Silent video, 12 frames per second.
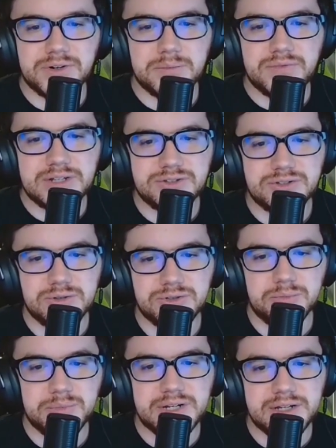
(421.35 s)
via social
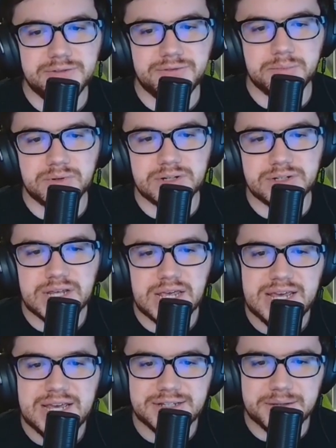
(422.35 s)
media footprints
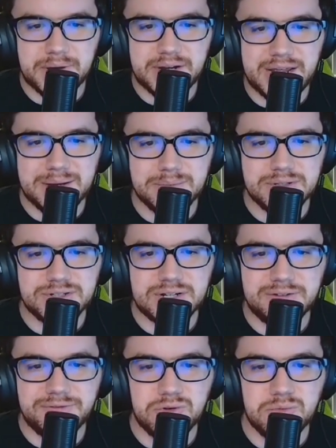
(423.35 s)
is that my neighbors and a
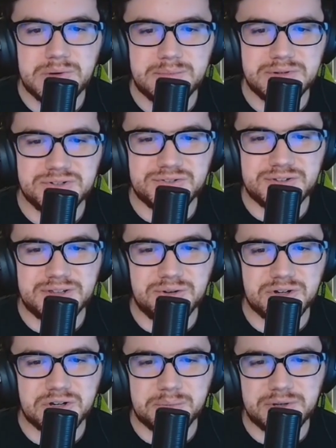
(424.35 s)
few members of the
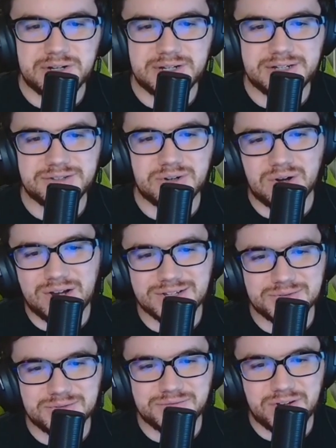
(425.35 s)
local communities are
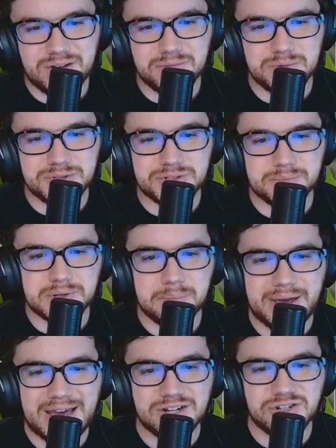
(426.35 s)
also involved with some
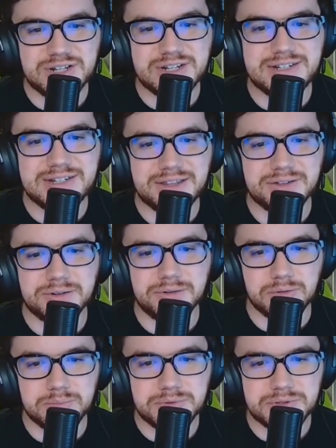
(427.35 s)
compassionate death
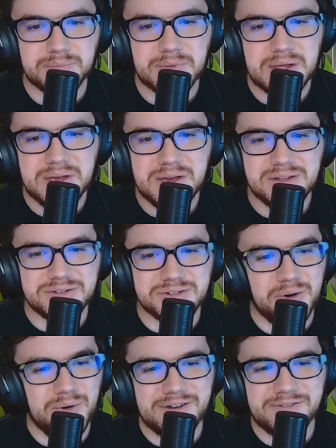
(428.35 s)
groups. There's
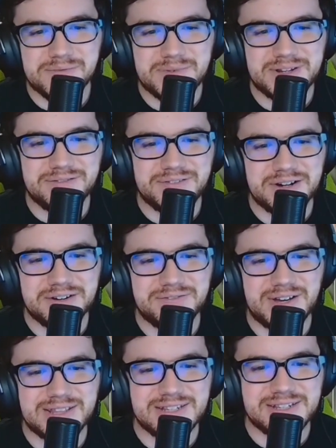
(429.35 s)
no way for me to verify
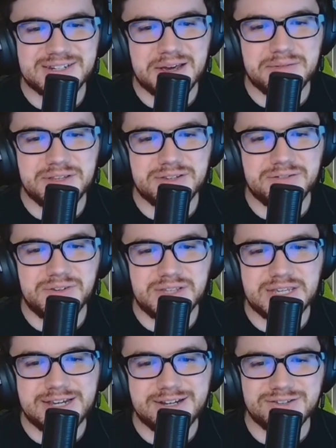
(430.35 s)
at this time if these
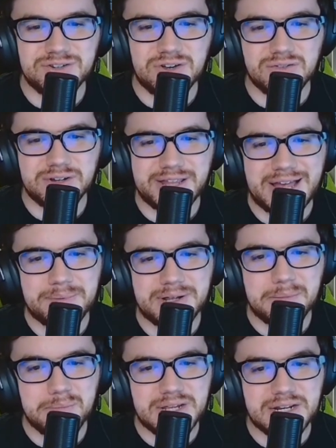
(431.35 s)
affiliations overlap in a
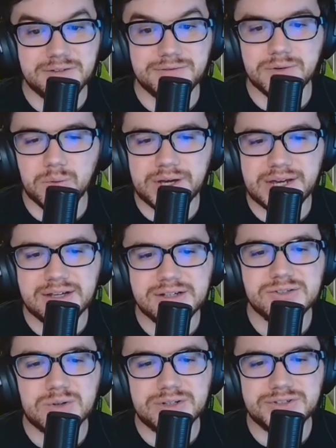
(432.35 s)
meaningful way,
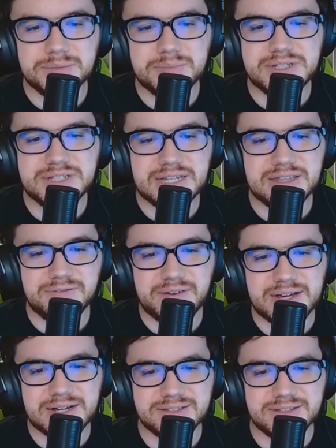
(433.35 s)
so I'll simply state the
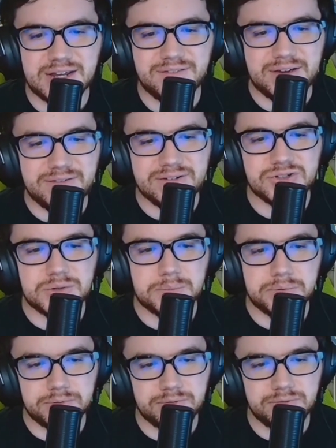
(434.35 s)
facts that I have evidence to prove.